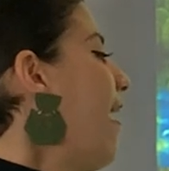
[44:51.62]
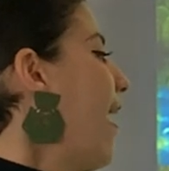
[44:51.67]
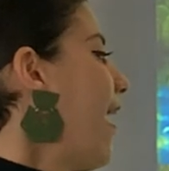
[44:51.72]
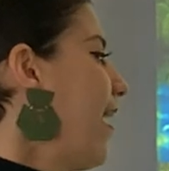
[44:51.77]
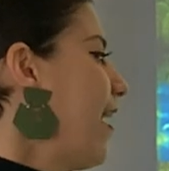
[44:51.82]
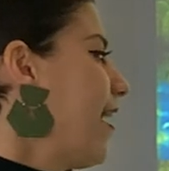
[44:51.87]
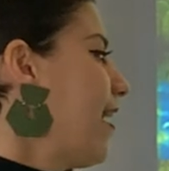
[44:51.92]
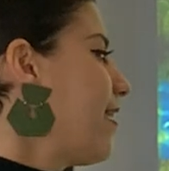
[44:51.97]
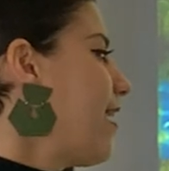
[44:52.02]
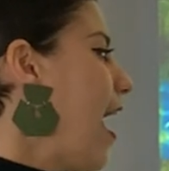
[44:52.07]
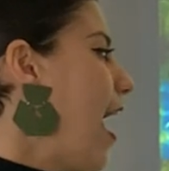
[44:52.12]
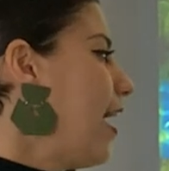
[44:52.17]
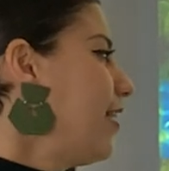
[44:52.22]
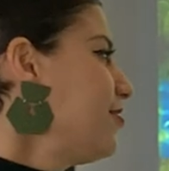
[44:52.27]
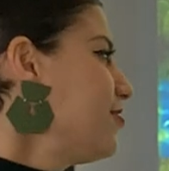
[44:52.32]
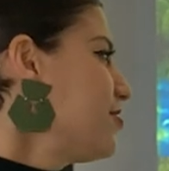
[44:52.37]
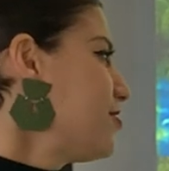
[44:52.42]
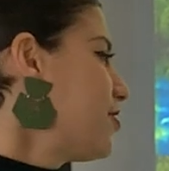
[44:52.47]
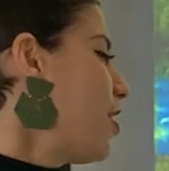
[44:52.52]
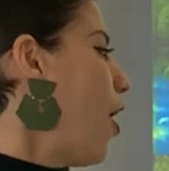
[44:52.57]
And I
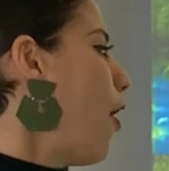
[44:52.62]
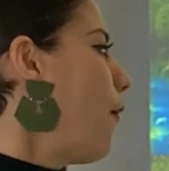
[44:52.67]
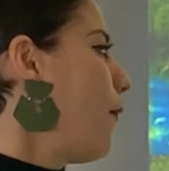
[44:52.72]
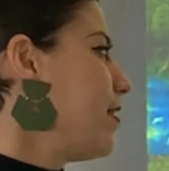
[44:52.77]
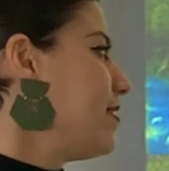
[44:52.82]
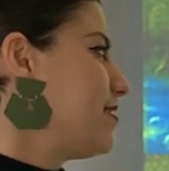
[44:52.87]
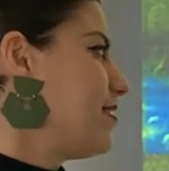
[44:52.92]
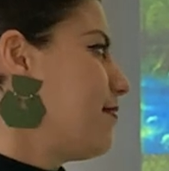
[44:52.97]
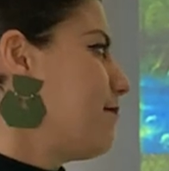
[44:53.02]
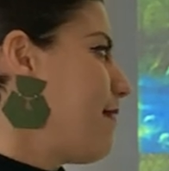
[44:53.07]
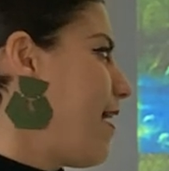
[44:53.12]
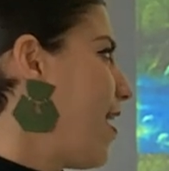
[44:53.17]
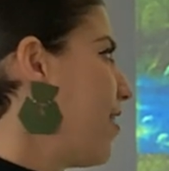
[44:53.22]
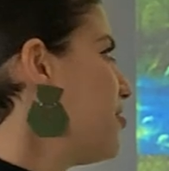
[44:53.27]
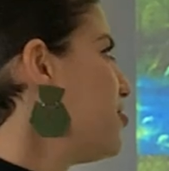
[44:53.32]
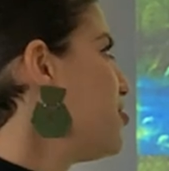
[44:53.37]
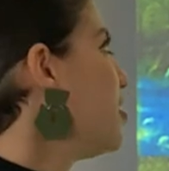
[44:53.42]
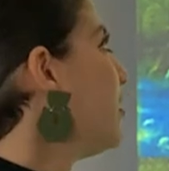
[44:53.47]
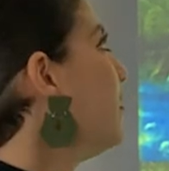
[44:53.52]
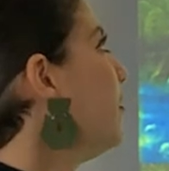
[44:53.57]
just always
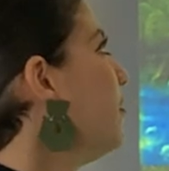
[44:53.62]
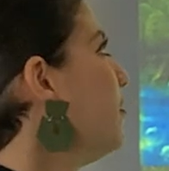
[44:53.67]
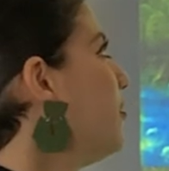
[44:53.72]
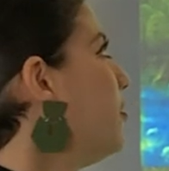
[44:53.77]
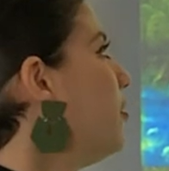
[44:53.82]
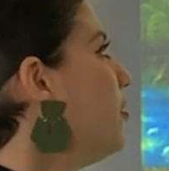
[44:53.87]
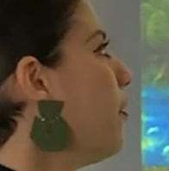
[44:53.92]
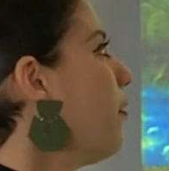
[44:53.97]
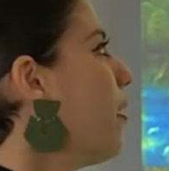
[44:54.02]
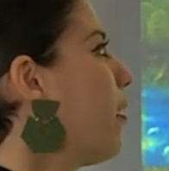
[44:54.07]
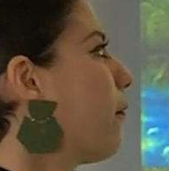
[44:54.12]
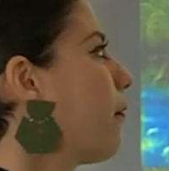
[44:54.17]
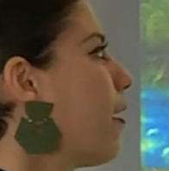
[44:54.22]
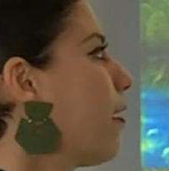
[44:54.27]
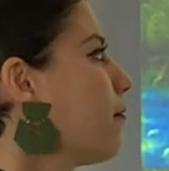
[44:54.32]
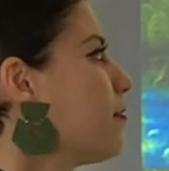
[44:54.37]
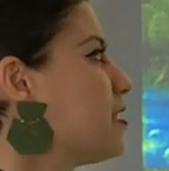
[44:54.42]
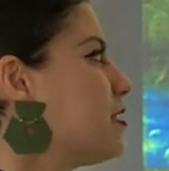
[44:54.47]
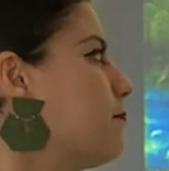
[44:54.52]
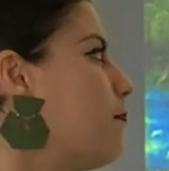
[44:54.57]
imagine, you know,
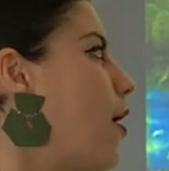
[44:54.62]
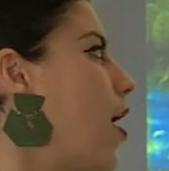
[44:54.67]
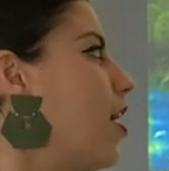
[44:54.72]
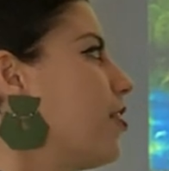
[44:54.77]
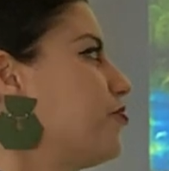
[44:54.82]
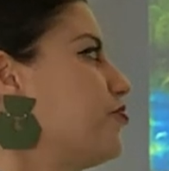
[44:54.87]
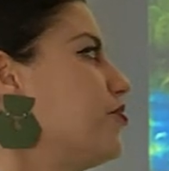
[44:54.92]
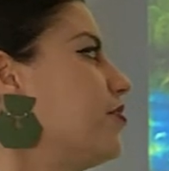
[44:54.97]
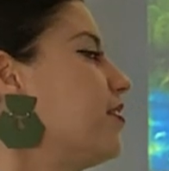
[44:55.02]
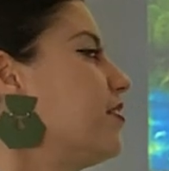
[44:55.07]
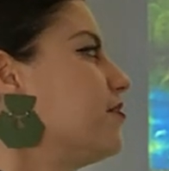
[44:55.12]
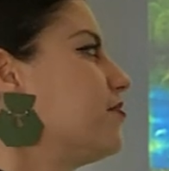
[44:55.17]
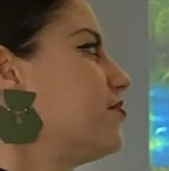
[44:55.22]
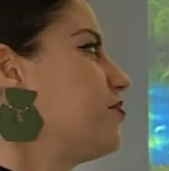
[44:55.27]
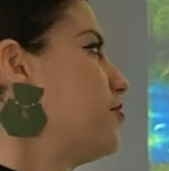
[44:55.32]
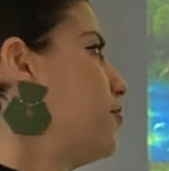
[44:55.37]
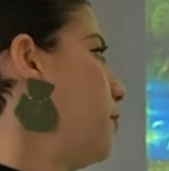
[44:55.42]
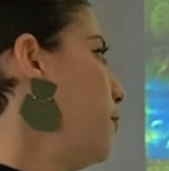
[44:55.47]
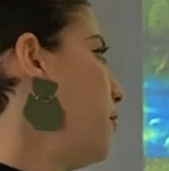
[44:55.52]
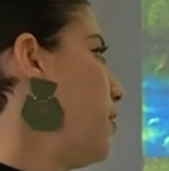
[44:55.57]
Hieronymus Bosch in his
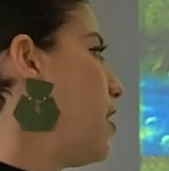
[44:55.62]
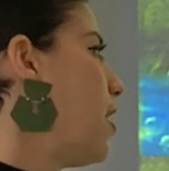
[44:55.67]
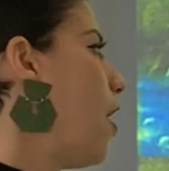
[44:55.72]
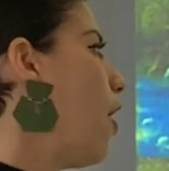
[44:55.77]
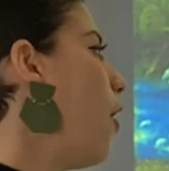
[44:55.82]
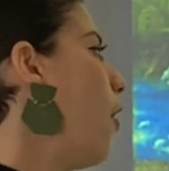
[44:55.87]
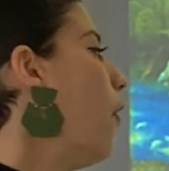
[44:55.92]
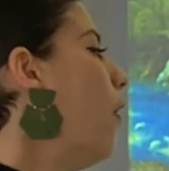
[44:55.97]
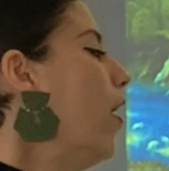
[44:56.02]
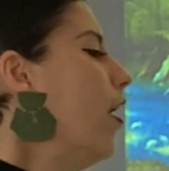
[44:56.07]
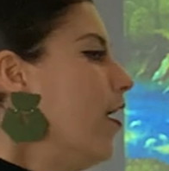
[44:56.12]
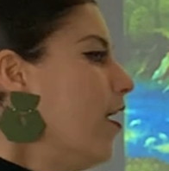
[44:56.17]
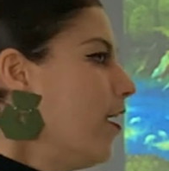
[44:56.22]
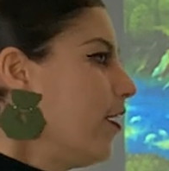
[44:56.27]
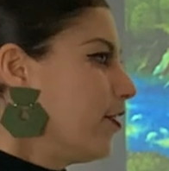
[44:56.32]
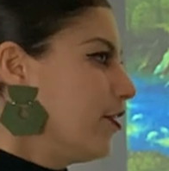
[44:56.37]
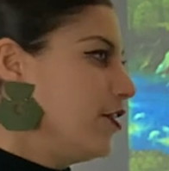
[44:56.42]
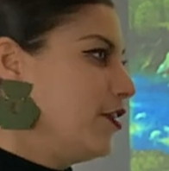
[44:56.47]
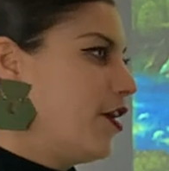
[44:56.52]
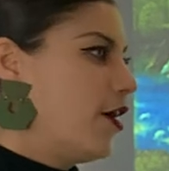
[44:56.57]
studio,
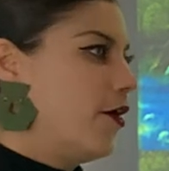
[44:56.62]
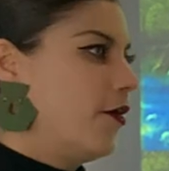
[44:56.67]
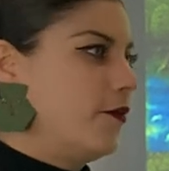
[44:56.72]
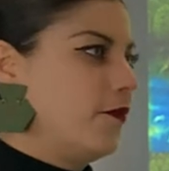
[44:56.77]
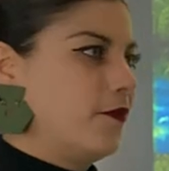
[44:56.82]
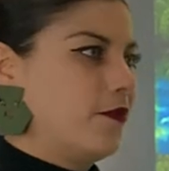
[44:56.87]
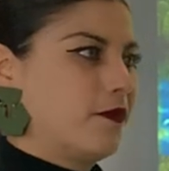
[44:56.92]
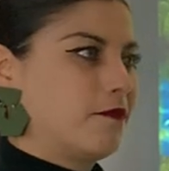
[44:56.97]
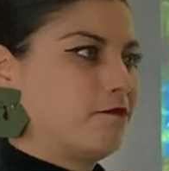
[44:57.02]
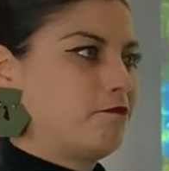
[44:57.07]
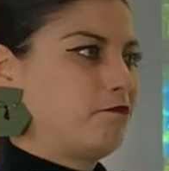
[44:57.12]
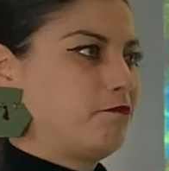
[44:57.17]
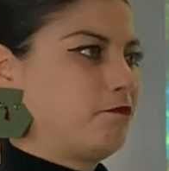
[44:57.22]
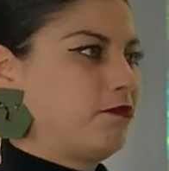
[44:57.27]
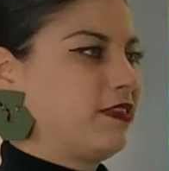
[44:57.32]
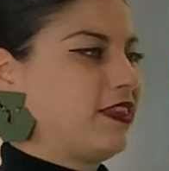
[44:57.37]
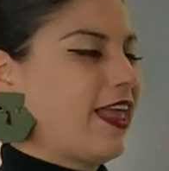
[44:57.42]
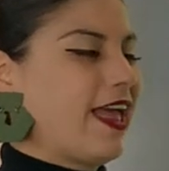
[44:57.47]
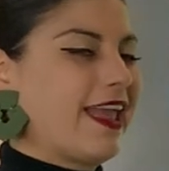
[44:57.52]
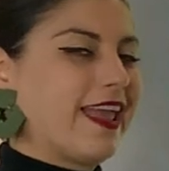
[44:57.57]
you know,
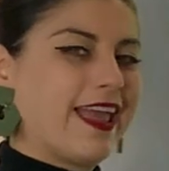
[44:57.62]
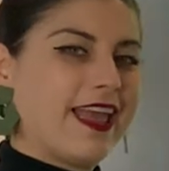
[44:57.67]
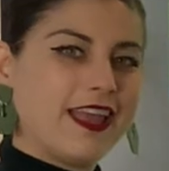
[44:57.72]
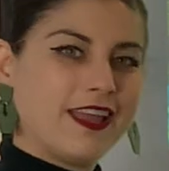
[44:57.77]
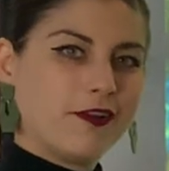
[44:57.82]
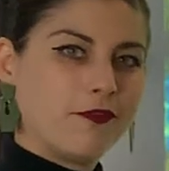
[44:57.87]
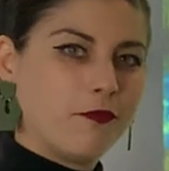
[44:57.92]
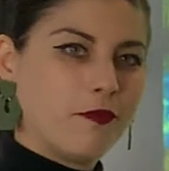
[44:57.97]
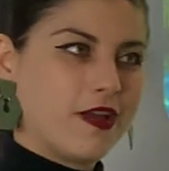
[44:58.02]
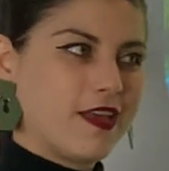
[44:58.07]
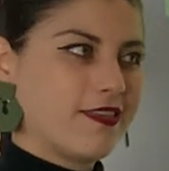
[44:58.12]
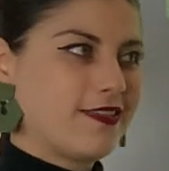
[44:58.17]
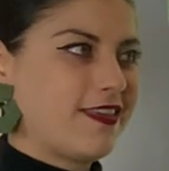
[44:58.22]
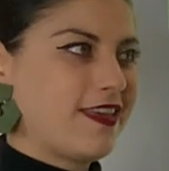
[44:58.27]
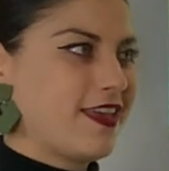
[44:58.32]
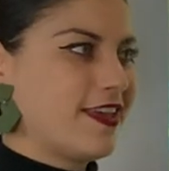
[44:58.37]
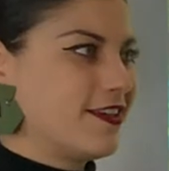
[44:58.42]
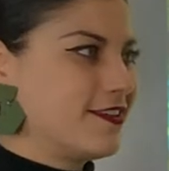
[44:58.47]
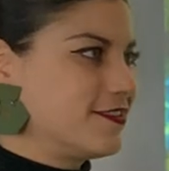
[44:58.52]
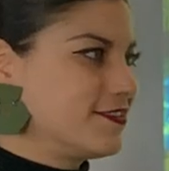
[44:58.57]
playing with
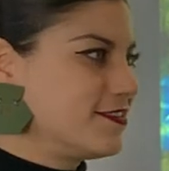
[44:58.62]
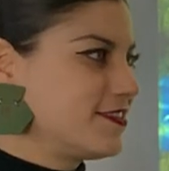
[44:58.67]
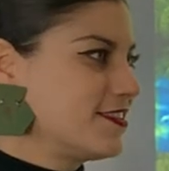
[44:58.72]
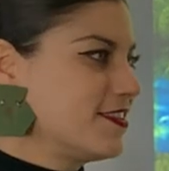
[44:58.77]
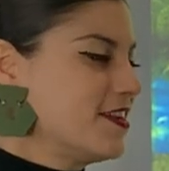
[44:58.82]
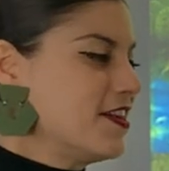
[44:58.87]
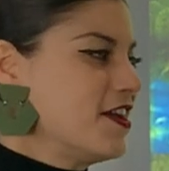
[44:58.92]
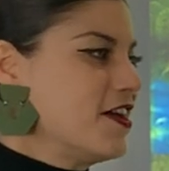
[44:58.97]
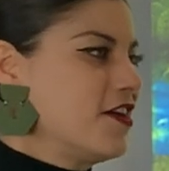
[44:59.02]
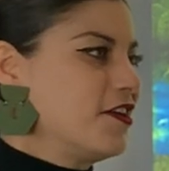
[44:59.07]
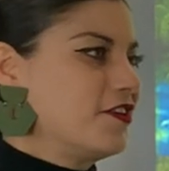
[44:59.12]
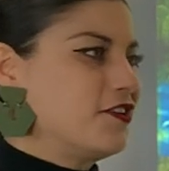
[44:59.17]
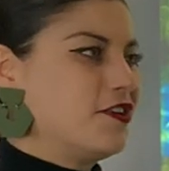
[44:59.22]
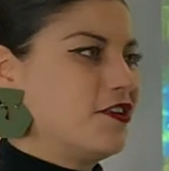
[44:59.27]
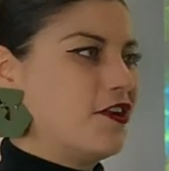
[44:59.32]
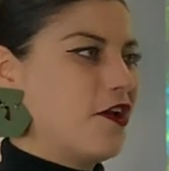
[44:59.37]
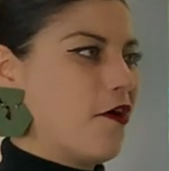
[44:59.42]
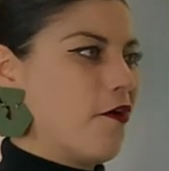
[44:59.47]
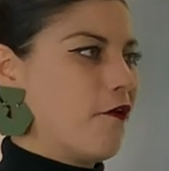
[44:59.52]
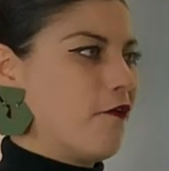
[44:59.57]
his,
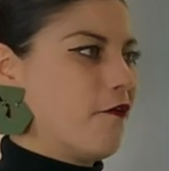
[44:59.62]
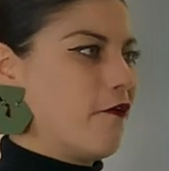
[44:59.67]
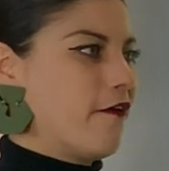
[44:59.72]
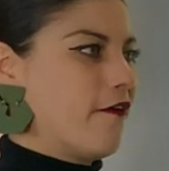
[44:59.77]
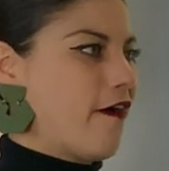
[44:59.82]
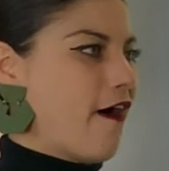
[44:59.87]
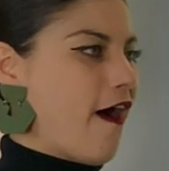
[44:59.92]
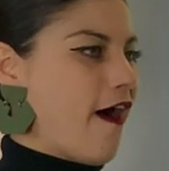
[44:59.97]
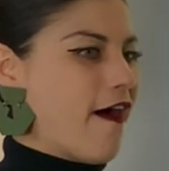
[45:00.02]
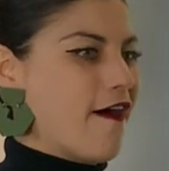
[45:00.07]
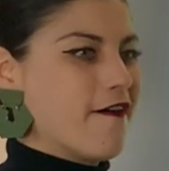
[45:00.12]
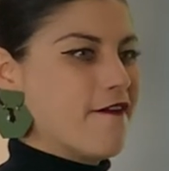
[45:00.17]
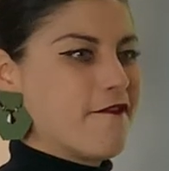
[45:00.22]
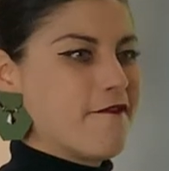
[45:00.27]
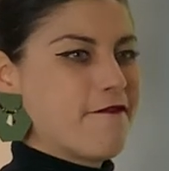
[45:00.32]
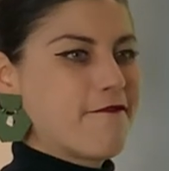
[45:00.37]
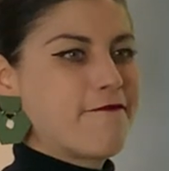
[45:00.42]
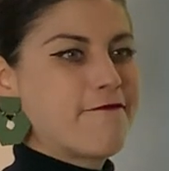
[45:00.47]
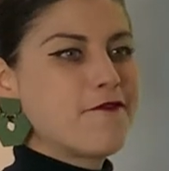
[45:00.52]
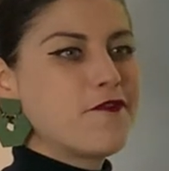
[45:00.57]
you know, uh,
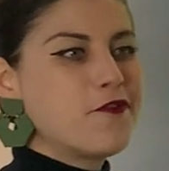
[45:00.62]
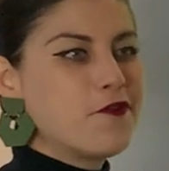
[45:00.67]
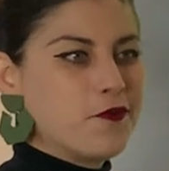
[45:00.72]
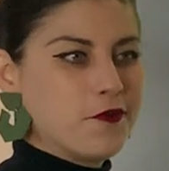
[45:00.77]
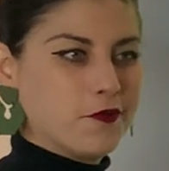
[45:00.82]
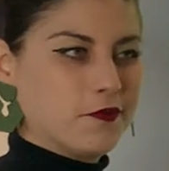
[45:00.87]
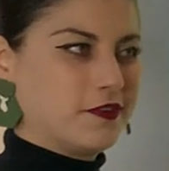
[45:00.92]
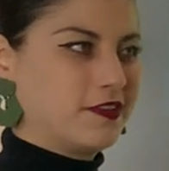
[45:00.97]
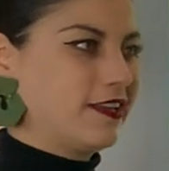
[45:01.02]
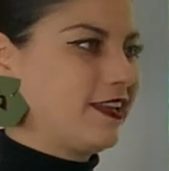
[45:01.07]
food,